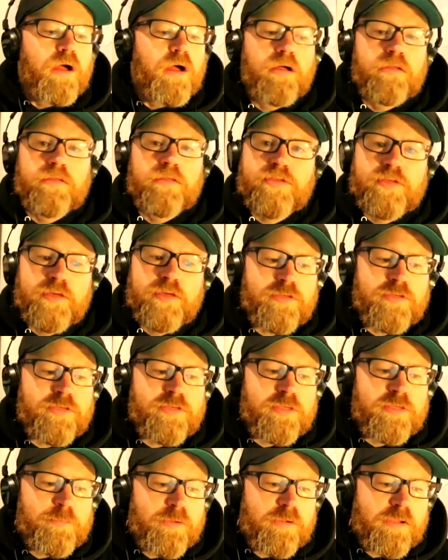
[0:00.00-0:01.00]

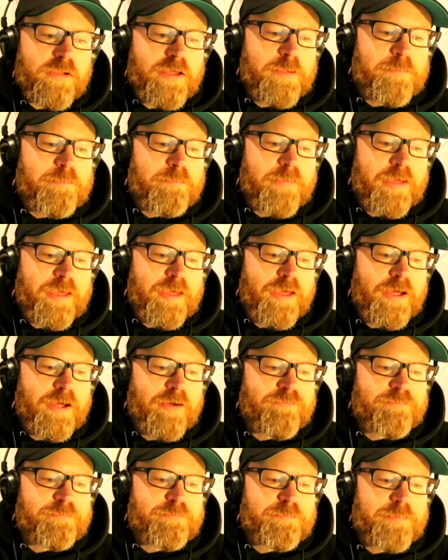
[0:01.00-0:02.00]
Unseasonable it may
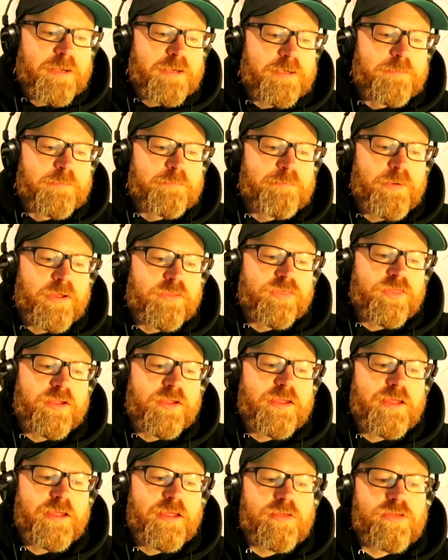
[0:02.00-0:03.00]
have been, but the
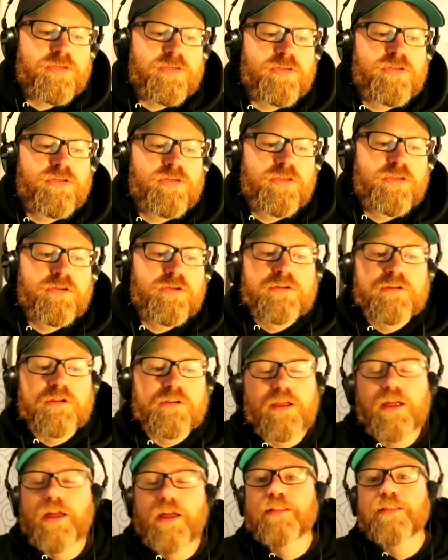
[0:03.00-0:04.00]
case stood,
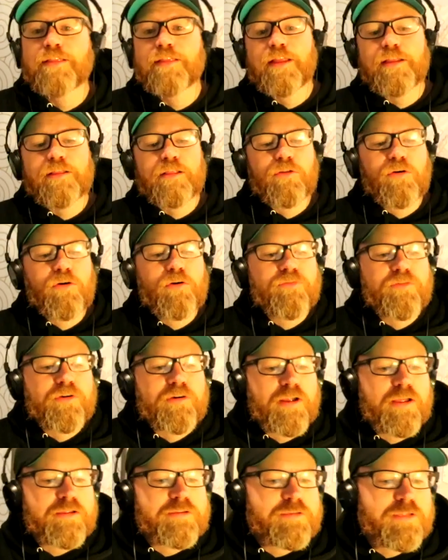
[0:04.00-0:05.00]
and little over
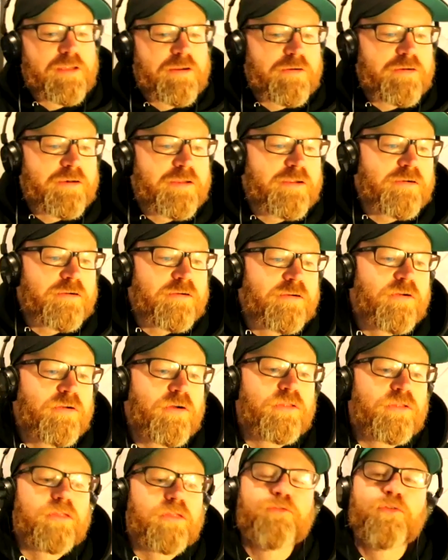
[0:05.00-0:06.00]
a year later,
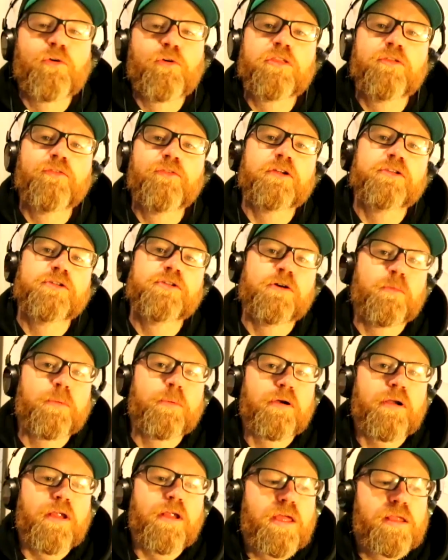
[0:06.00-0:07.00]
on the 4th of
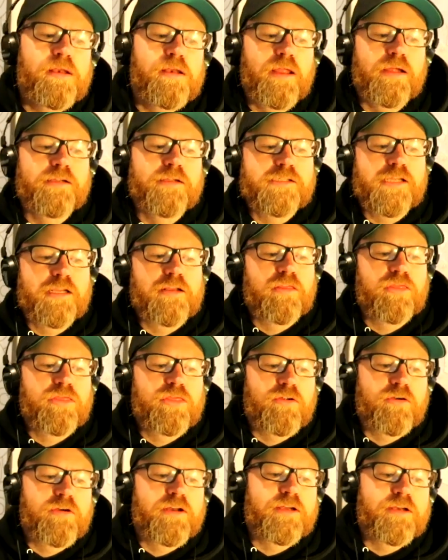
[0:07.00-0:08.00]
October
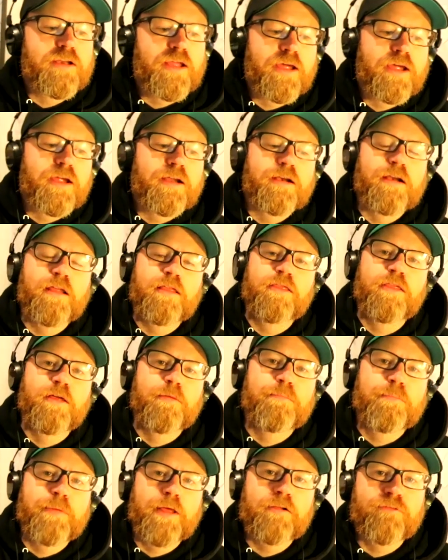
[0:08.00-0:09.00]
1939,
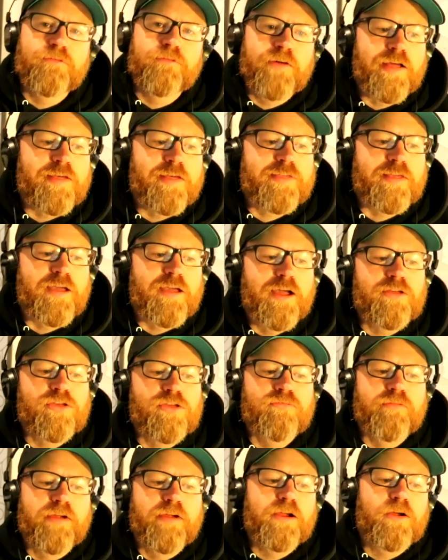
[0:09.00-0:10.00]
the Belfast
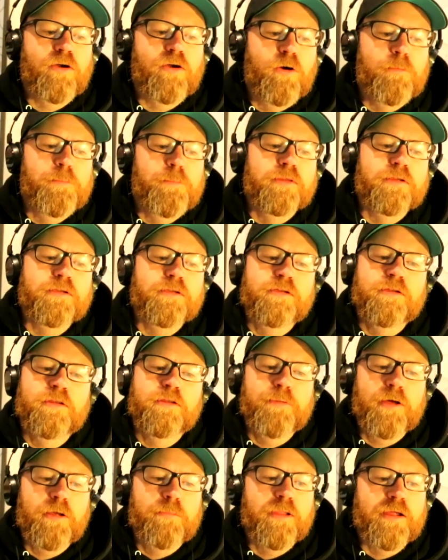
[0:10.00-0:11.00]
Ice Rink opened to the
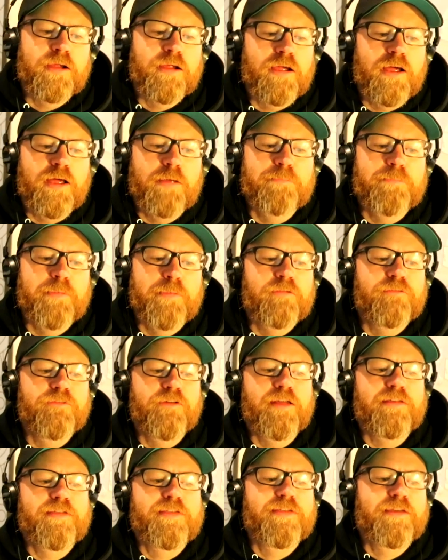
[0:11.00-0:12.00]
public at
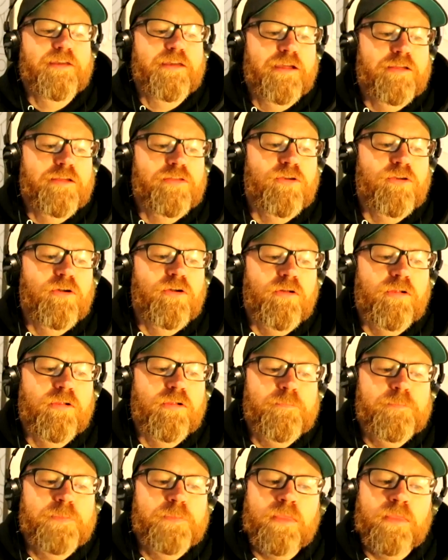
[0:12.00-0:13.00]
Belfast's King's Hall.